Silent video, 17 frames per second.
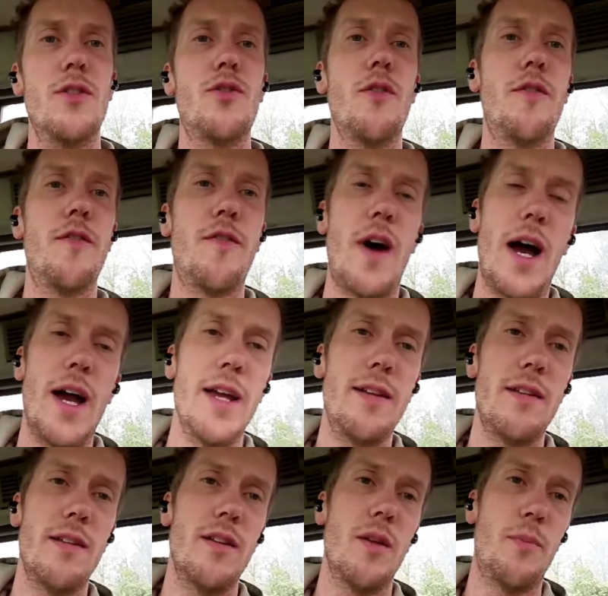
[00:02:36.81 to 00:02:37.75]
to
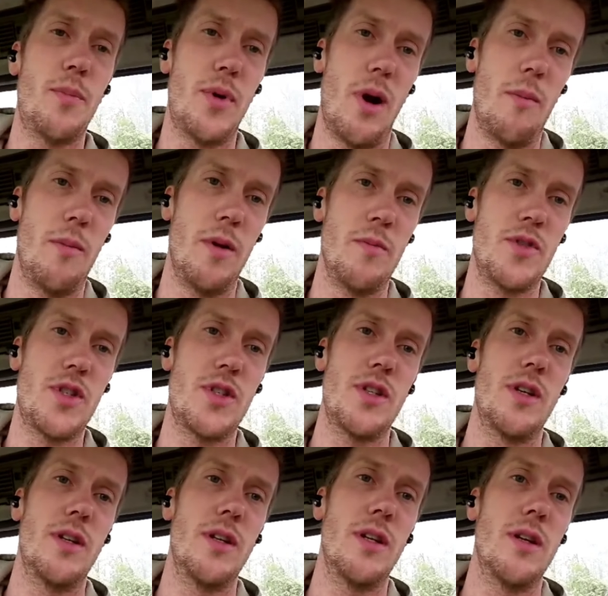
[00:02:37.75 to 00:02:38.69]
fight the
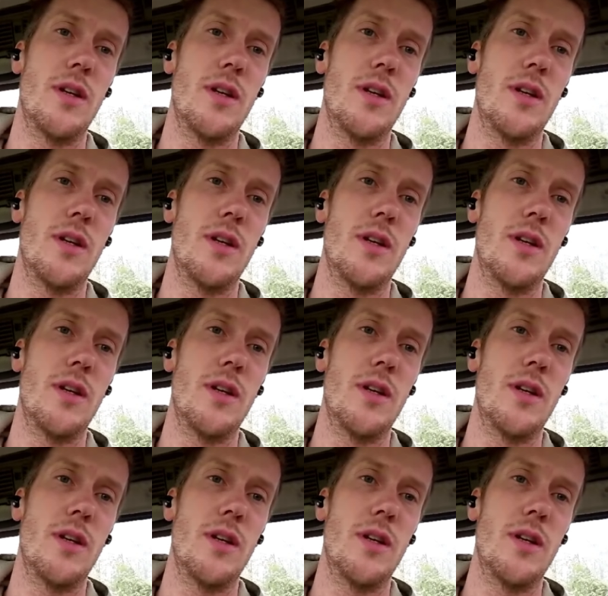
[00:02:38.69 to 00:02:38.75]
problems